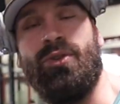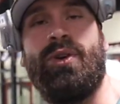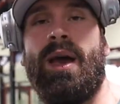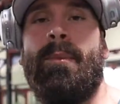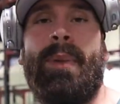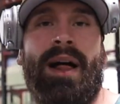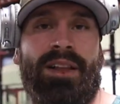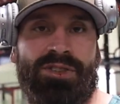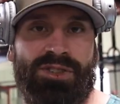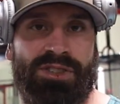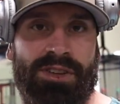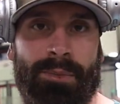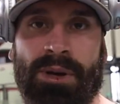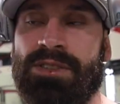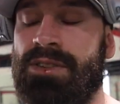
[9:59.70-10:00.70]
you can't balance
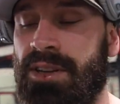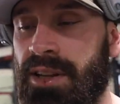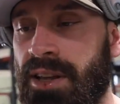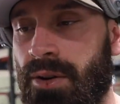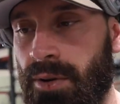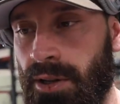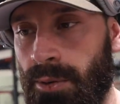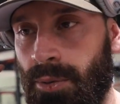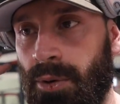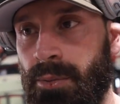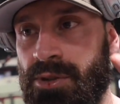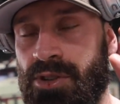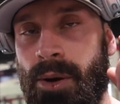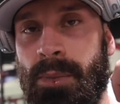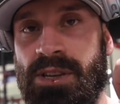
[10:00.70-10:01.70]
yourself. Basically, the
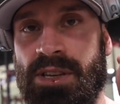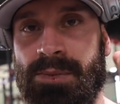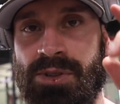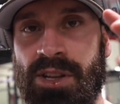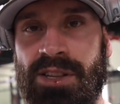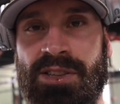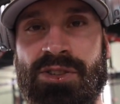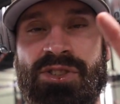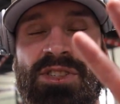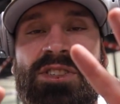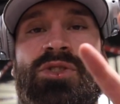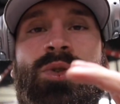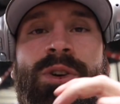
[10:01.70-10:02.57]
equilibrium is all messed up. So like, there's these